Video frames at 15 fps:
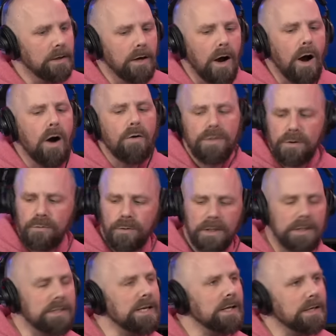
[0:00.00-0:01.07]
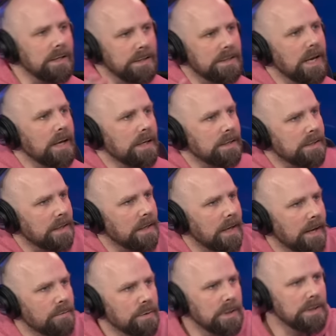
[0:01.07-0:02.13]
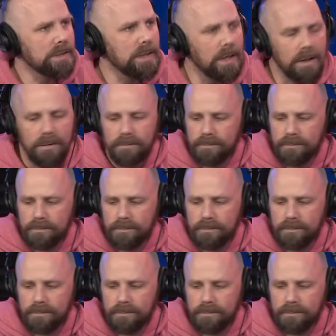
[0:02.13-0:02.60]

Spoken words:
oh, they're really taking a second to connect with this kid.